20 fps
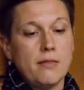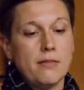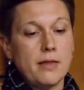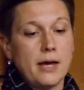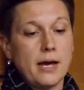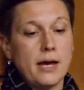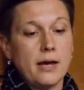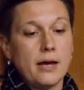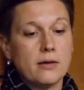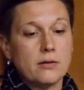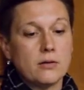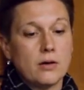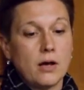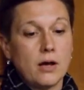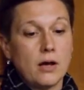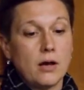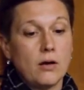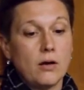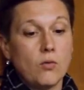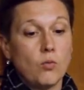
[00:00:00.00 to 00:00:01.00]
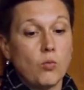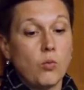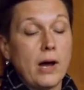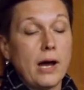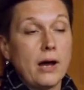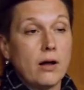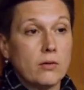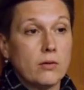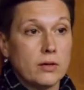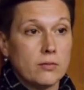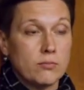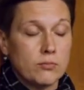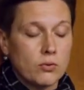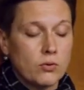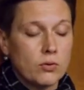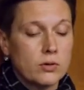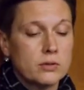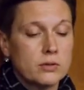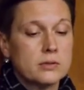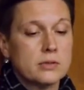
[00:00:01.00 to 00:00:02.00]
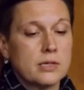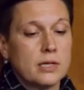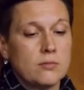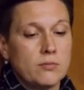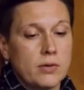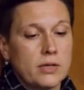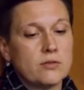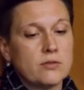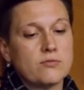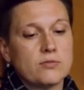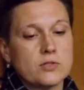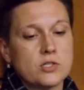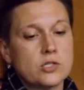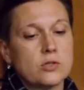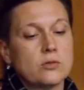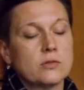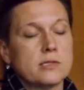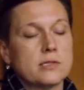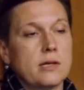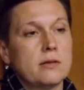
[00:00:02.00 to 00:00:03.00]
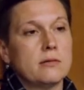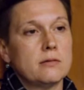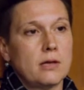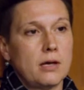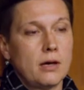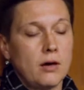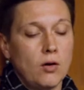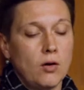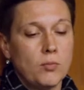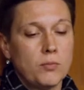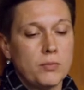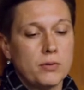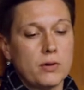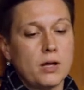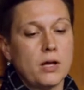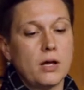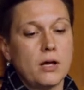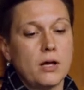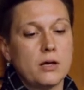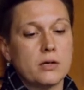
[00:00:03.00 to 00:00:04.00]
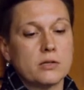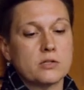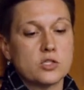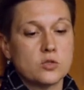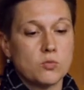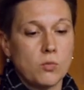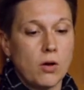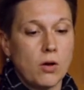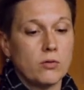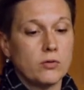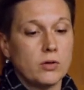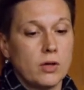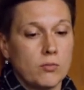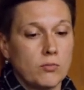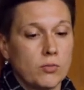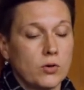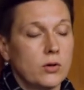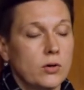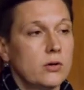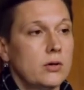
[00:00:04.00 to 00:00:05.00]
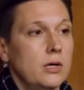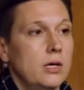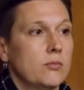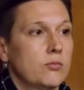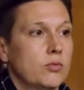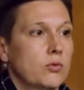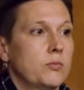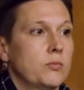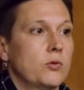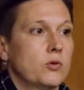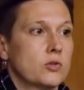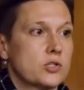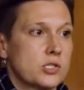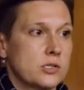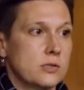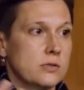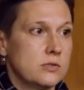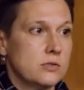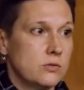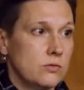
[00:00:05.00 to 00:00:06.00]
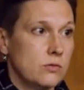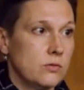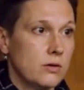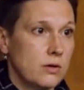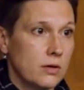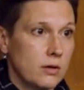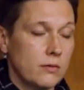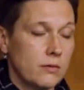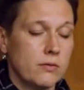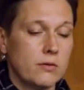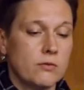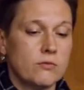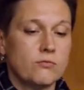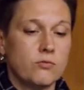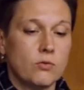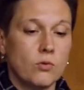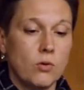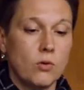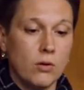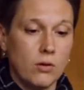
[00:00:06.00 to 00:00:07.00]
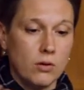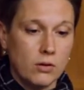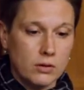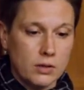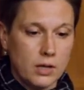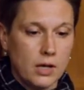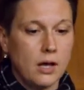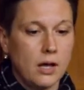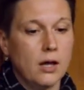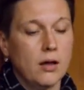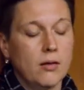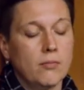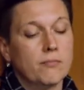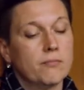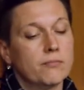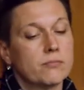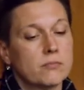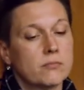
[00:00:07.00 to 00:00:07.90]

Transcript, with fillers: that, uh, while important and beneficial, tend to help uh, a small number in proportion to the, the full um,